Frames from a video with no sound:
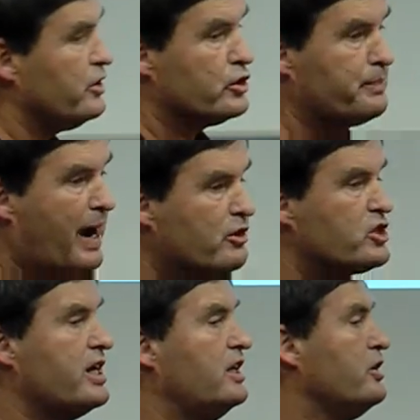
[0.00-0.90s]
can use
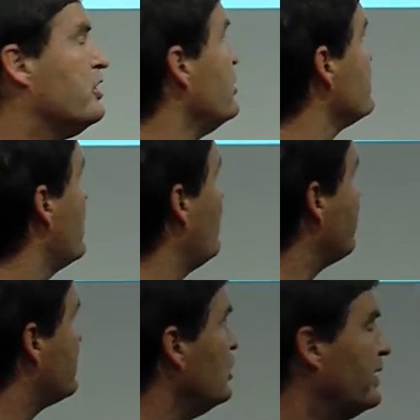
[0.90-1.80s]
PowerShell, you can use our
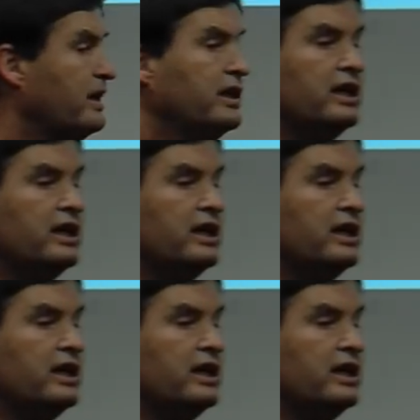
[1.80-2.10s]
web GUI,